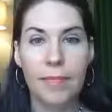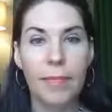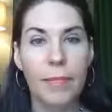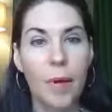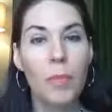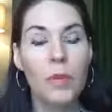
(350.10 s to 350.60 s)

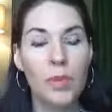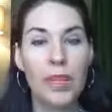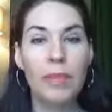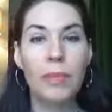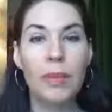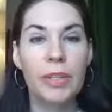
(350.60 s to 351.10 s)
almost
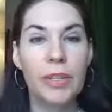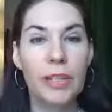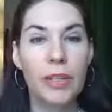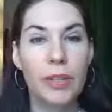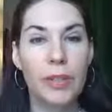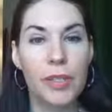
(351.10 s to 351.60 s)
everyone didn't
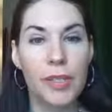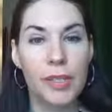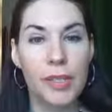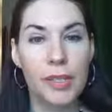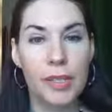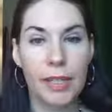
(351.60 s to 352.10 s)
know this
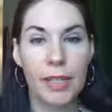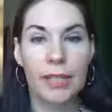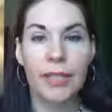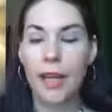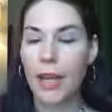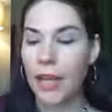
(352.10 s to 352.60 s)
existed,
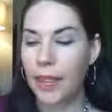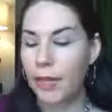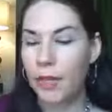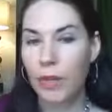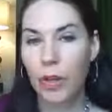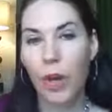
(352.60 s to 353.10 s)

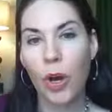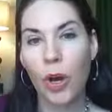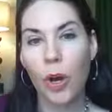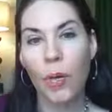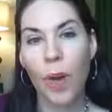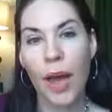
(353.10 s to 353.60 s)
there's a
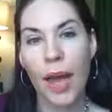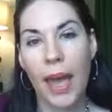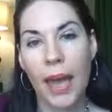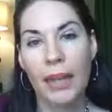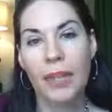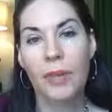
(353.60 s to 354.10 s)
Go
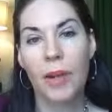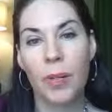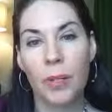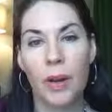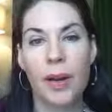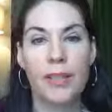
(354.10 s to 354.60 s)
Anywhere
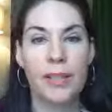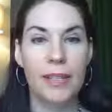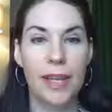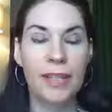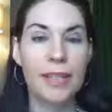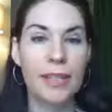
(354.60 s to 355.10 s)
bus, and
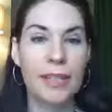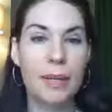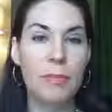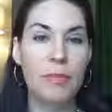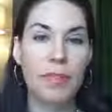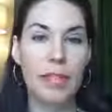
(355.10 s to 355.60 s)
that's the name
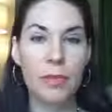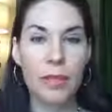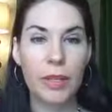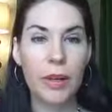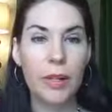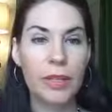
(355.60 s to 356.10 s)
of it. That's what they
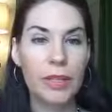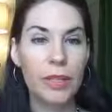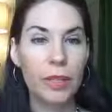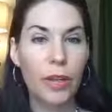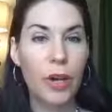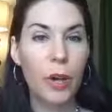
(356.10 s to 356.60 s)
call it. It's
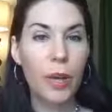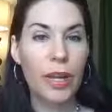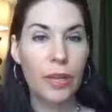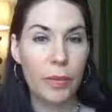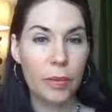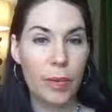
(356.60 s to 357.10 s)
a Go
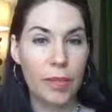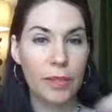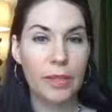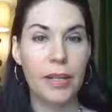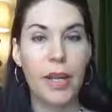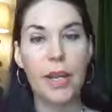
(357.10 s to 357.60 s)
Anywhere
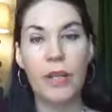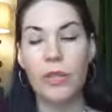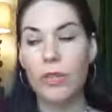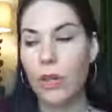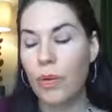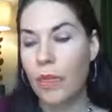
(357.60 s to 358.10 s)
bus.
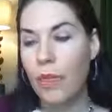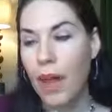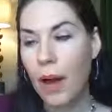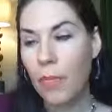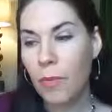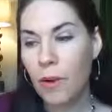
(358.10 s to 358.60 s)
So
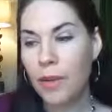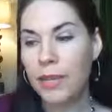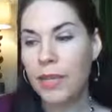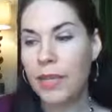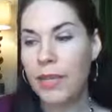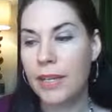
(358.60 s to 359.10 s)
that one
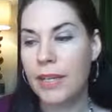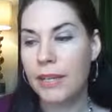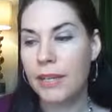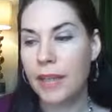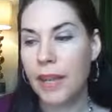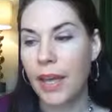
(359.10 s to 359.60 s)

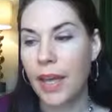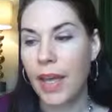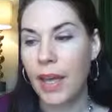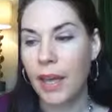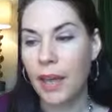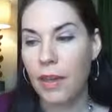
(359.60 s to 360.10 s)
is
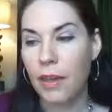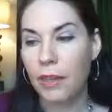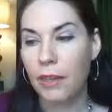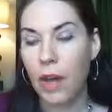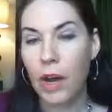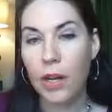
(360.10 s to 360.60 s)
a
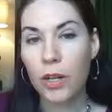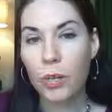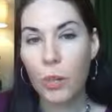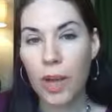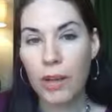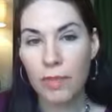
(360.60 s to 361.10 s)
large
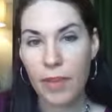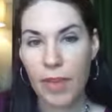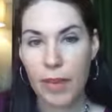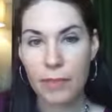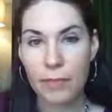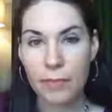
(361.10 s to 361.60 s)
white
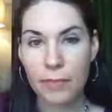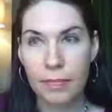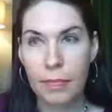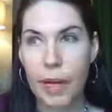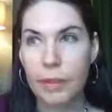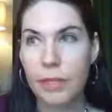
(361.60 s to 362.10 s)
van,
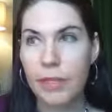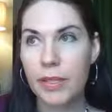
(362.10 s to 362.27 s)
probably